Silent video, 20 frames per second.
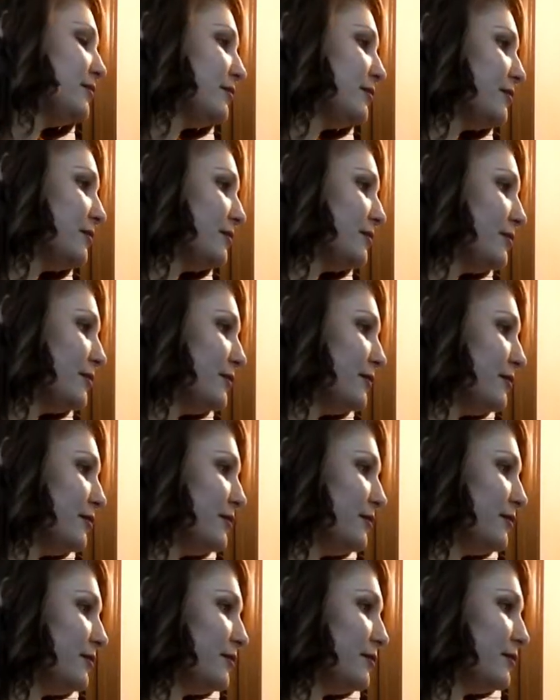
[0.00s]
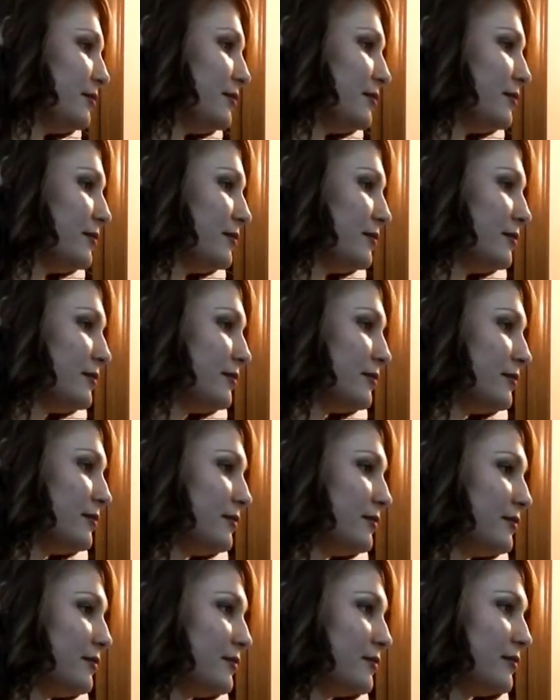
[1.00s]

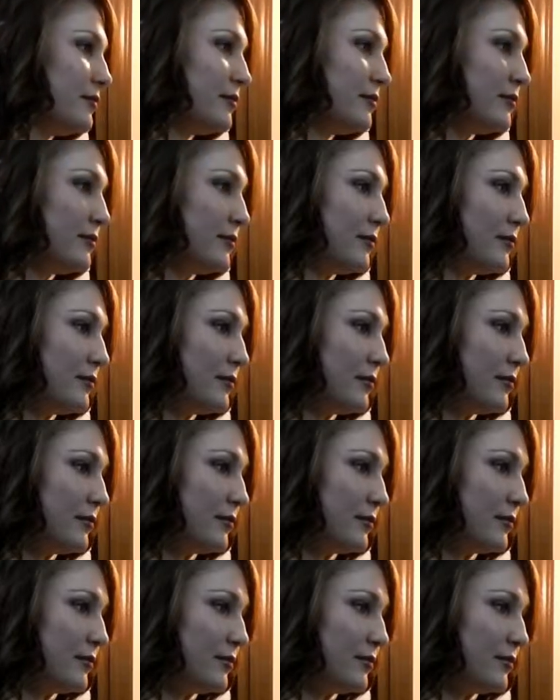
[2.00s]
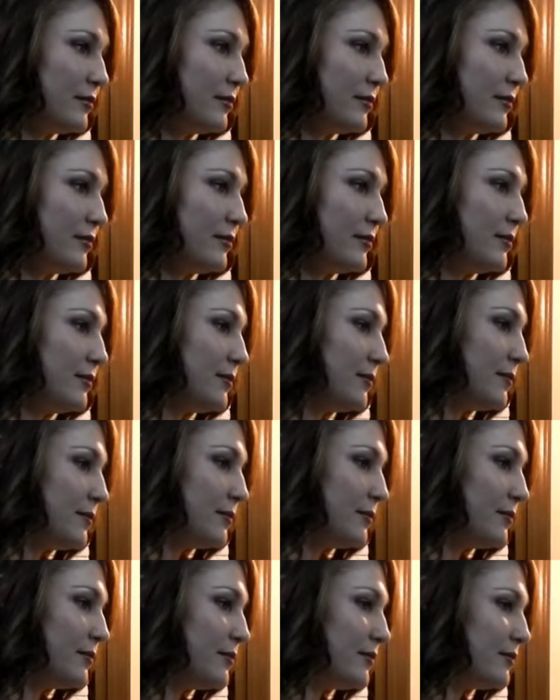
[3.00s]

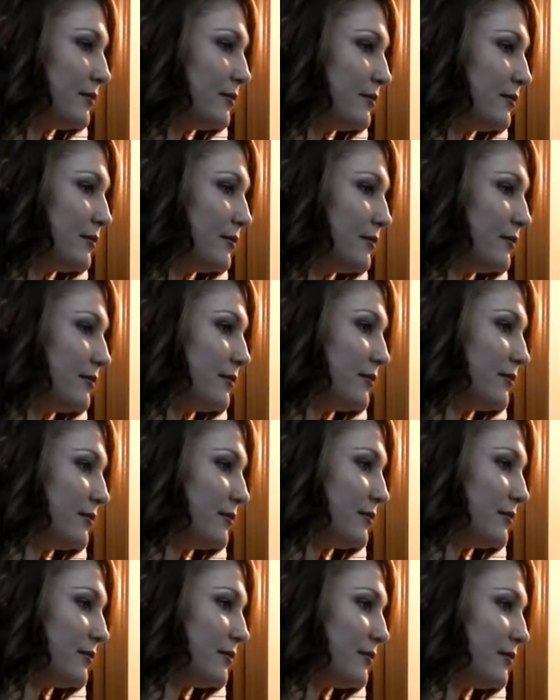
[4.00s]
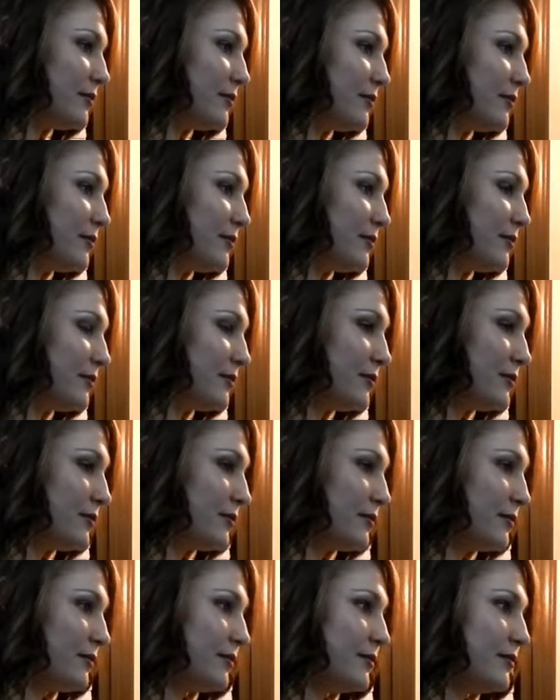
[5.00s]

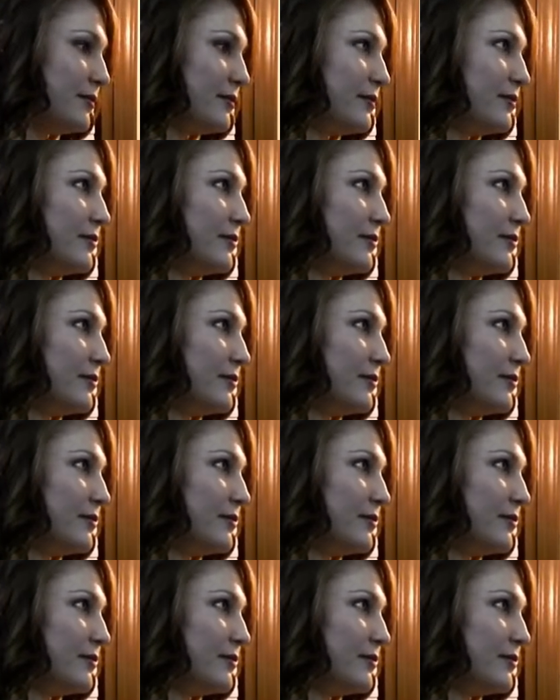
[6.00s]
This person isn't speaking.